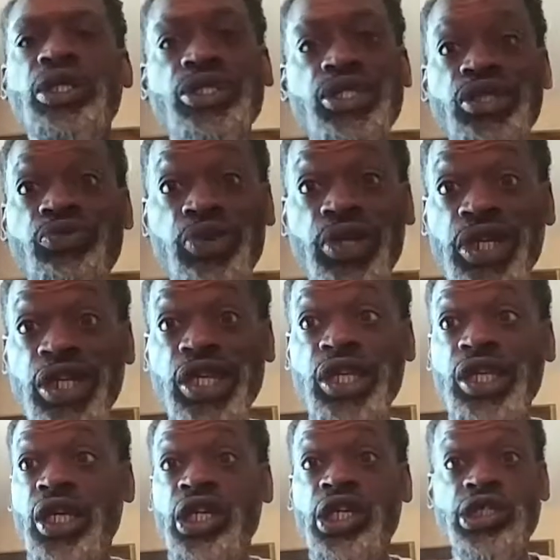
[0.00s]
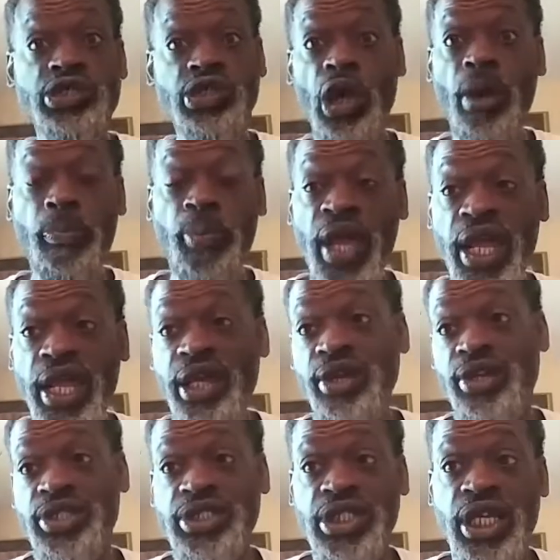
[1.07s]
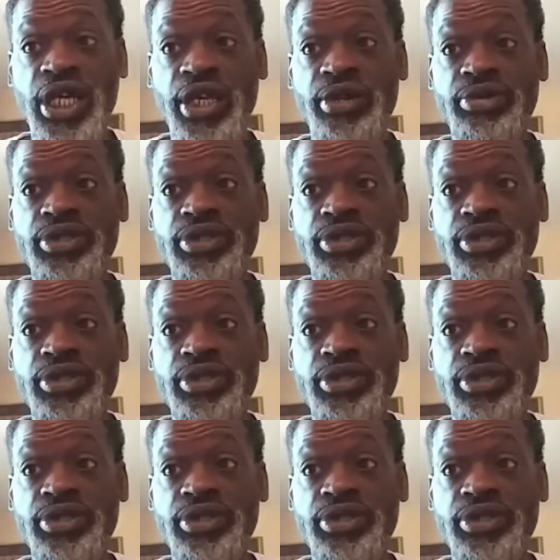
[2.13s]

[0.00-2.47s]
to really start paying ourselves.